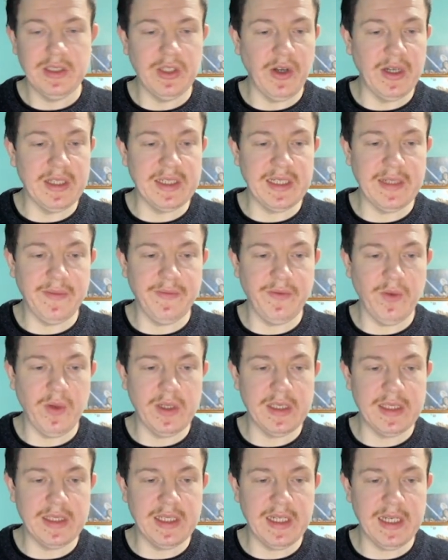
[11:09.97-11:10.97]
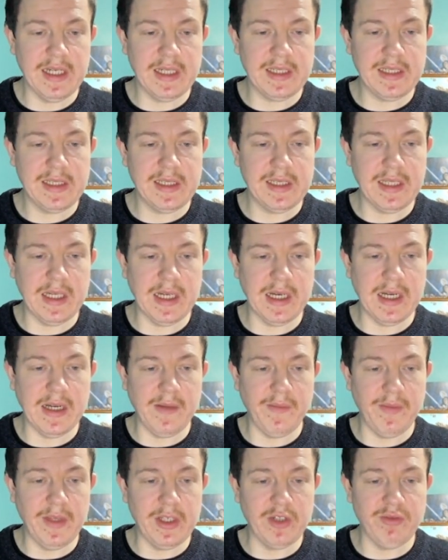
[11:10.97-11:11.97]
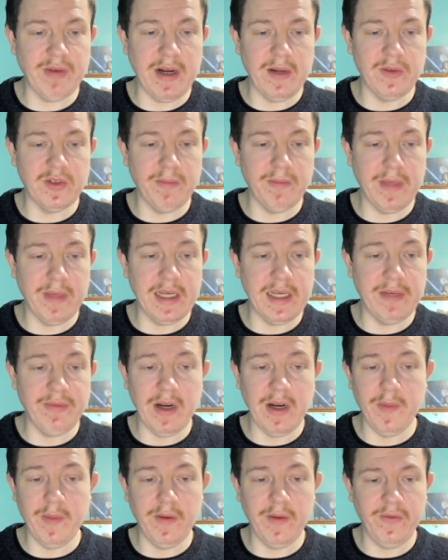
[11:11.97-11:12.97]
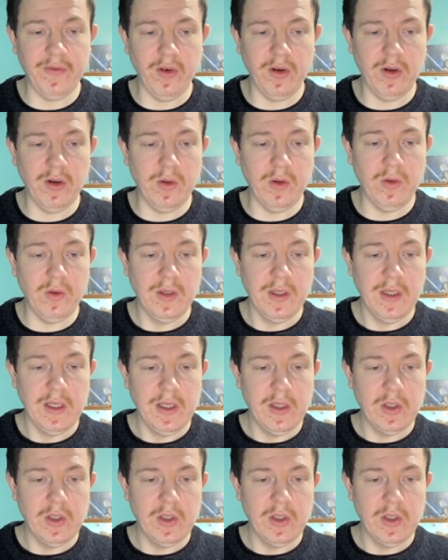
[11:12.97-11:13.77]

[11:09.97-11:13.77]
1946. This round's on me, Rainbow Foil,